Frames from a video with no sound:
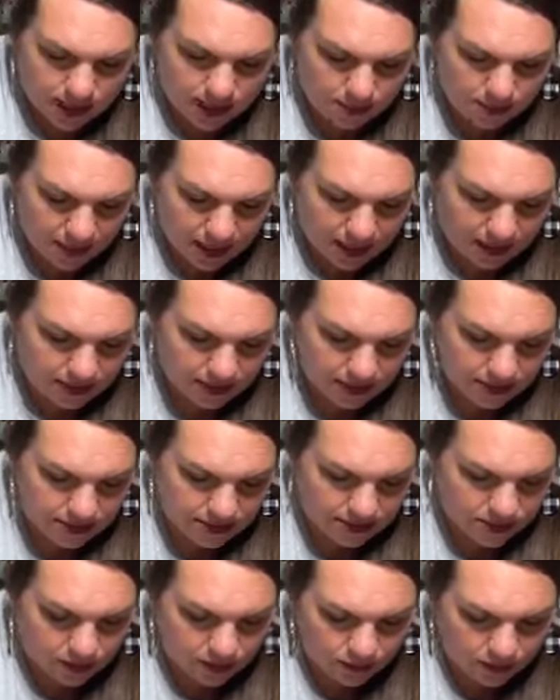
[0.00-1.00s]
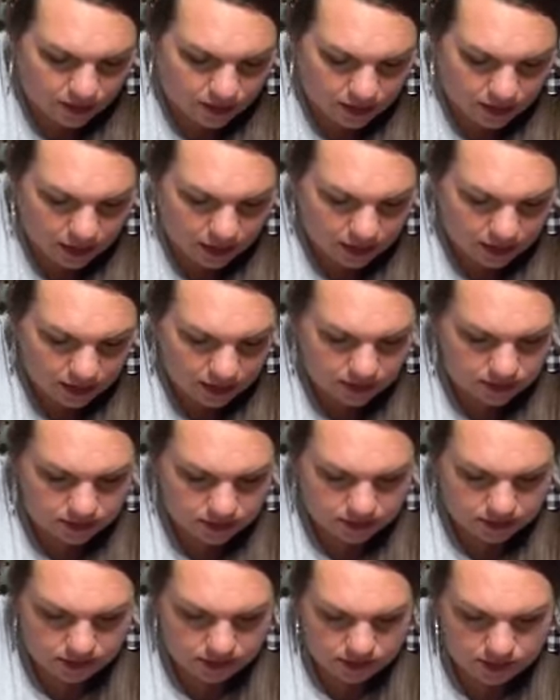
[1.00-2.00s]
I'm liking it so far.
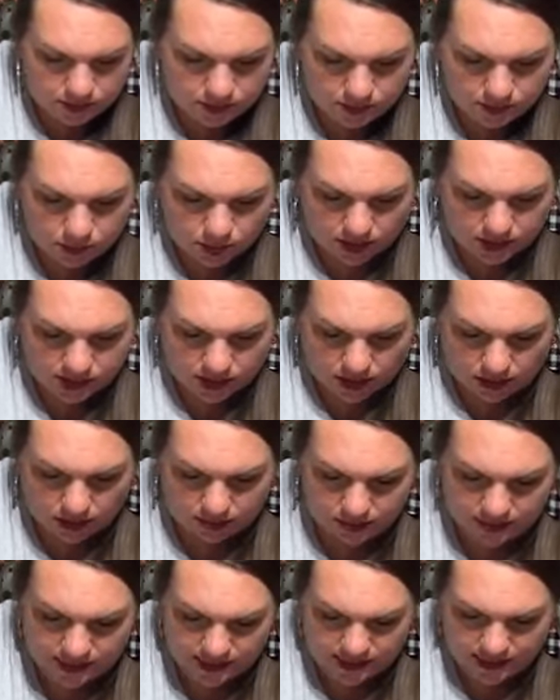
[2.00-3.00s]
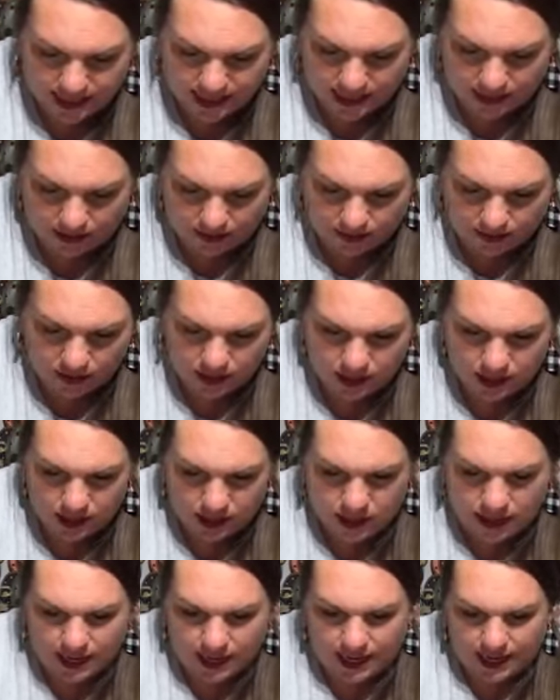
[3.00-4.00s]
Press all of this down,
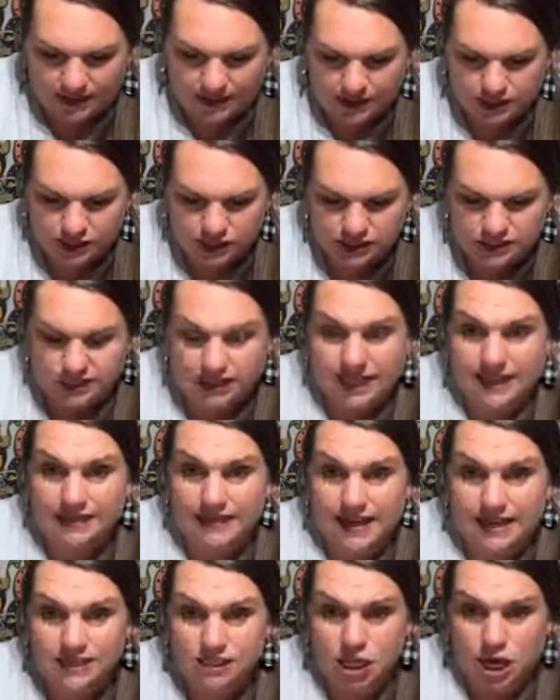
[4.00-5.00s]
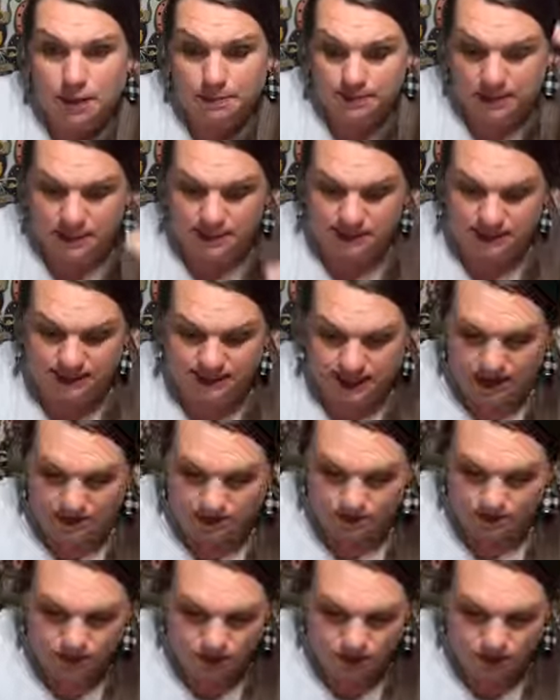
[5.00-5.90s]
and then just lay that top piece down.